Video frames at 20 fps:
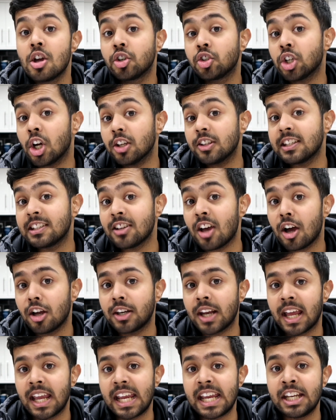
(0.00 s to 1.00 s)
chances
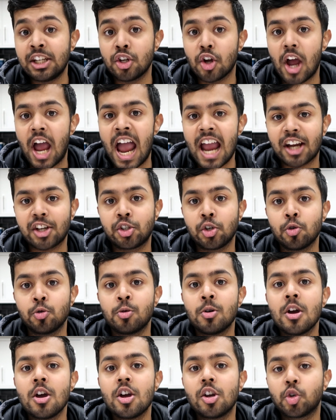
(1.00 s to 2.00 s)
are that in your
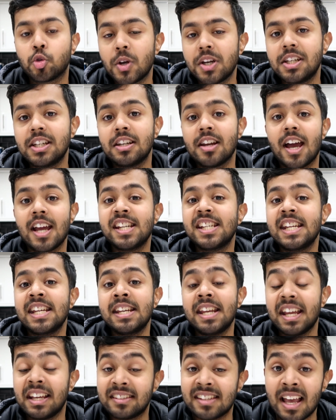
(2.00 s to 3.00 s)
actual
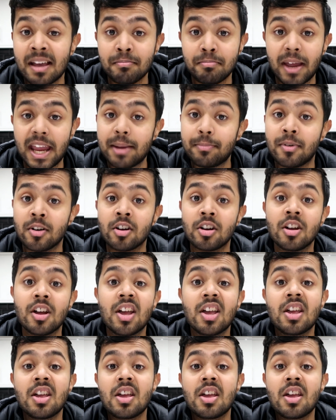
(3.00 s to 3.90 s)
2019 exam paper,